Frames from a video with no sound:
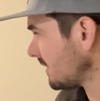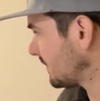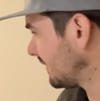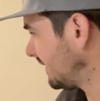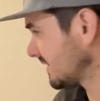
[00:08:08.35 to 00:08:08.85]

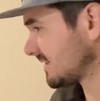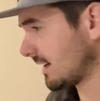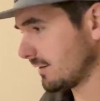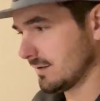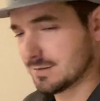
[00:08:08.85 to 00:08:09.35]
But this
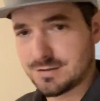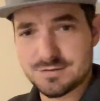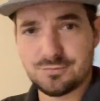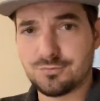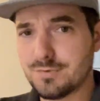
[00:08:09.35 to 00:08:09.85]
area is
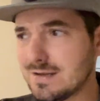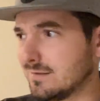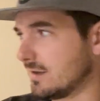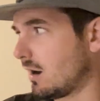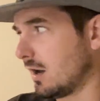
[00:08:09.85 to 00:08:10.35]
just
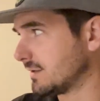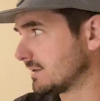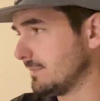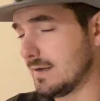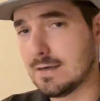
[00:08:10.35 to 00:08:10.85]
really odd
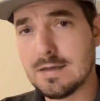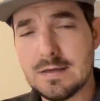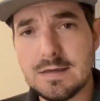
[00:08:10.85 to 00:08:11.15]
to me.